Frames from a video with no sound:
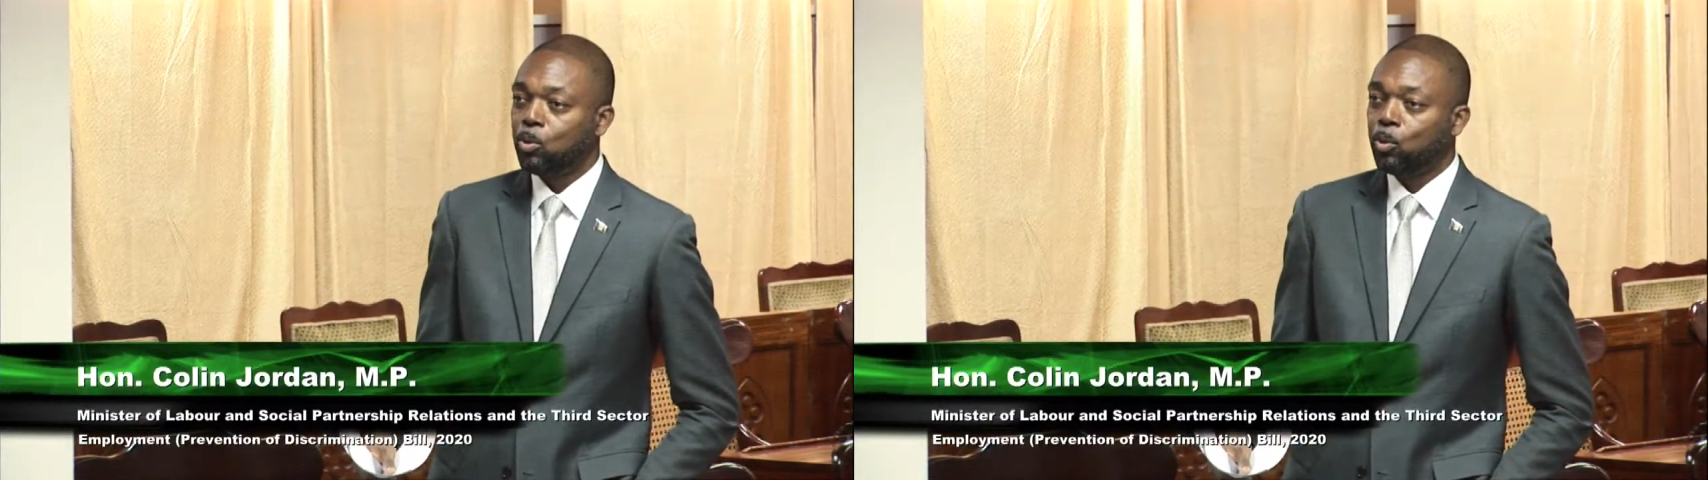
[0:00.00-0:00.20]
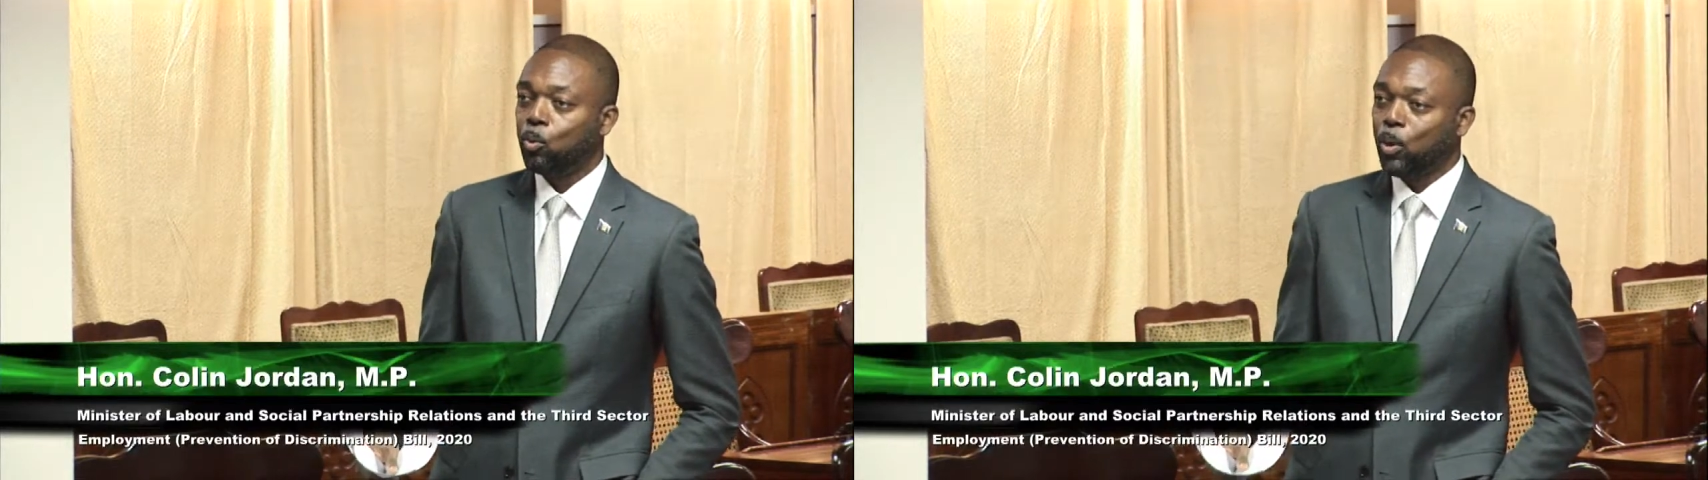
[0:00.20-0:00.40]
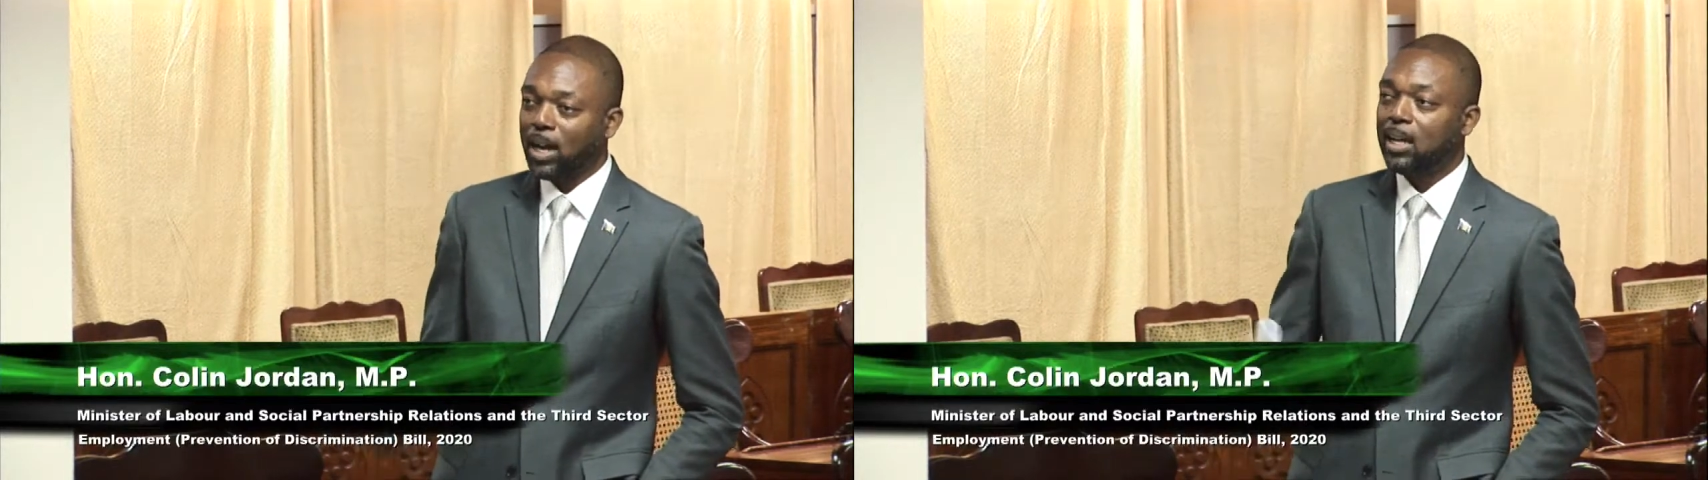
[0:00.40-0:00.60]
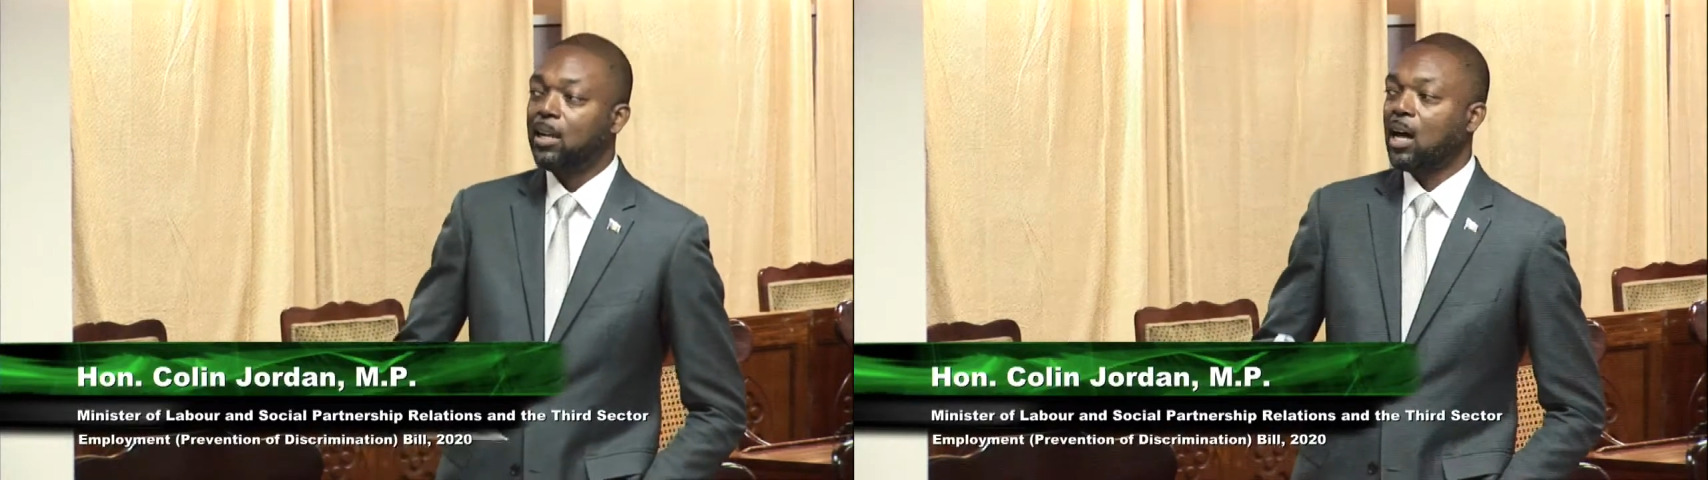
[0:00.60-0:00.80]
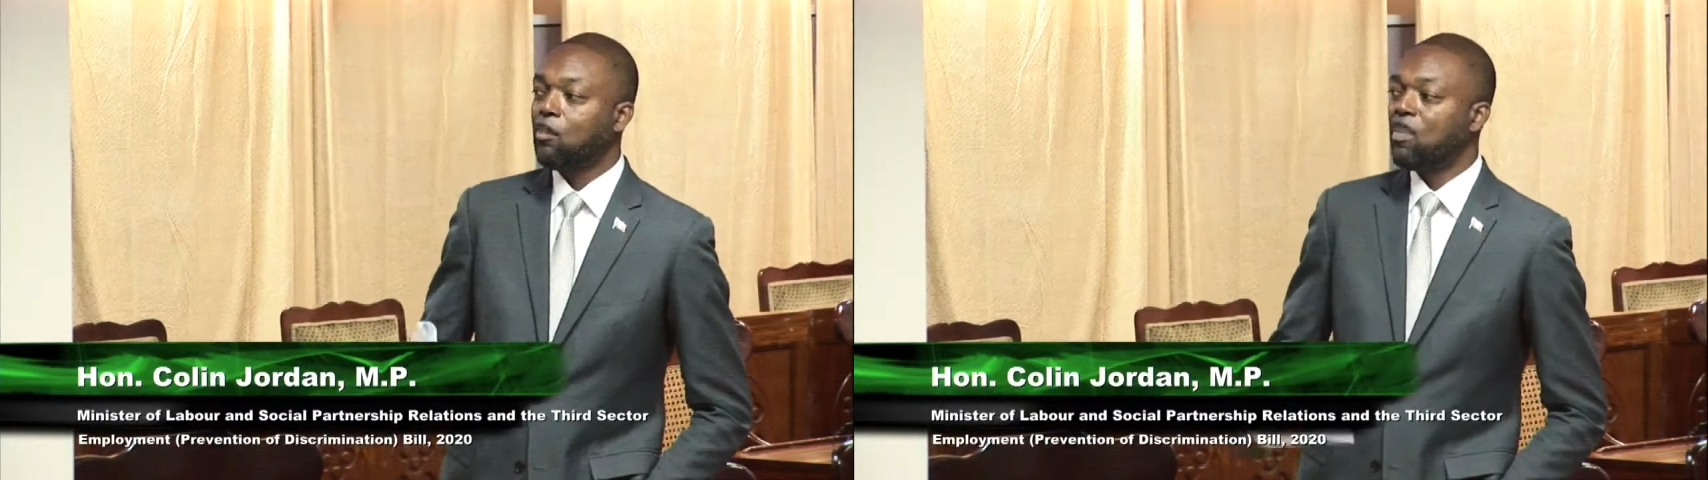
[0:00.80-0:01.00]

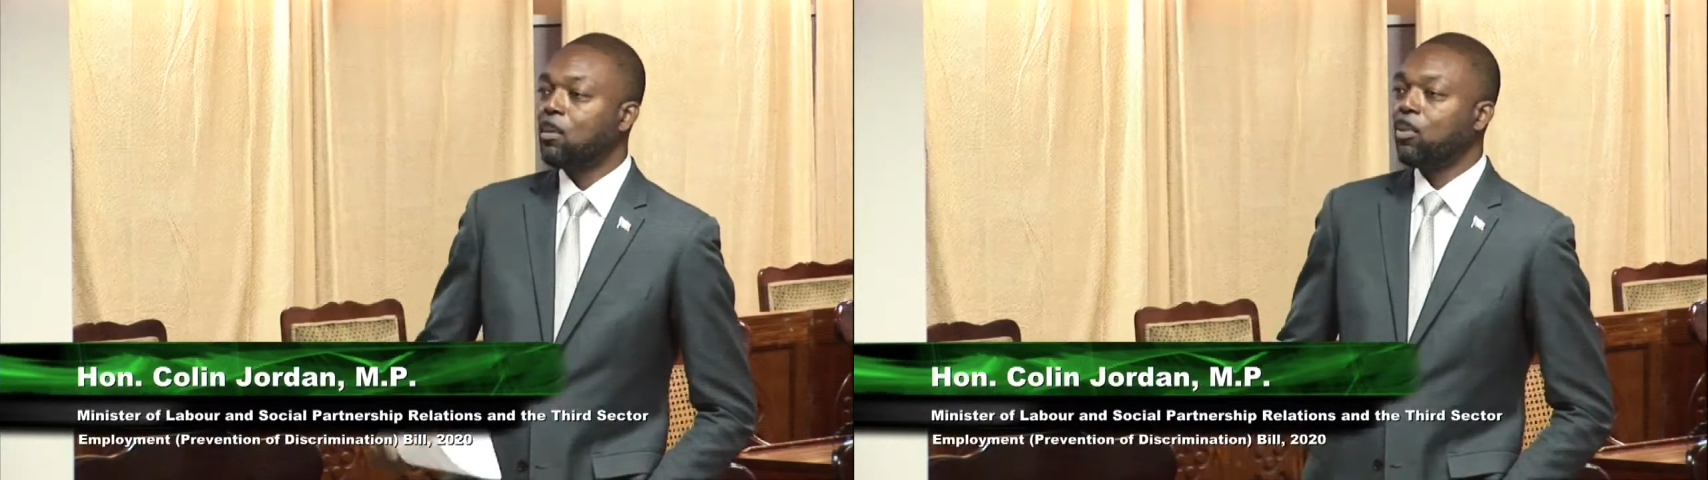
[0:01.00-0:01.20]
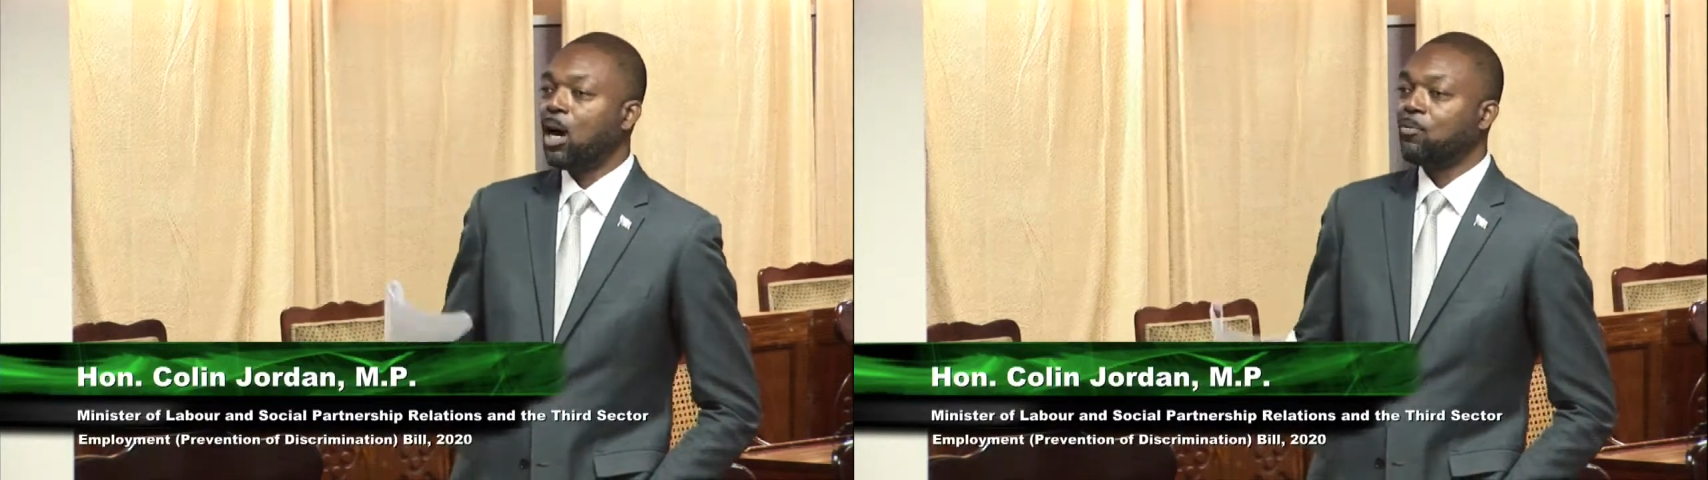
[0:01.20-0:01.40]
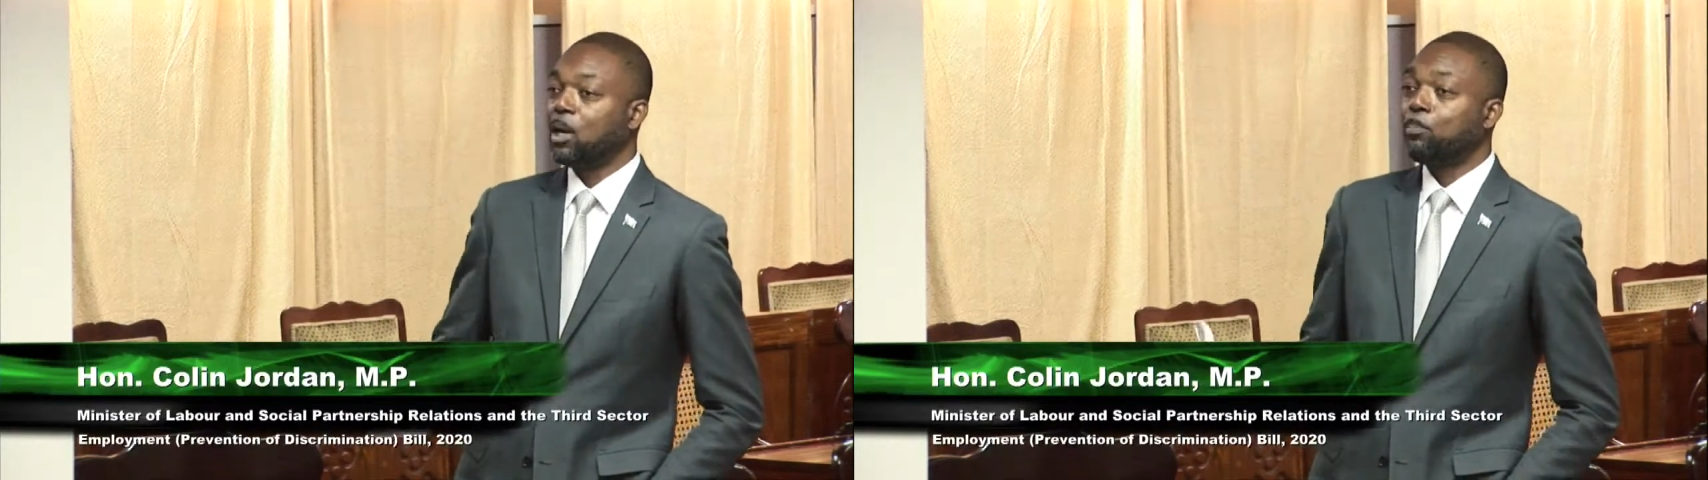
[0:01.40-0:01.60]
while a member of a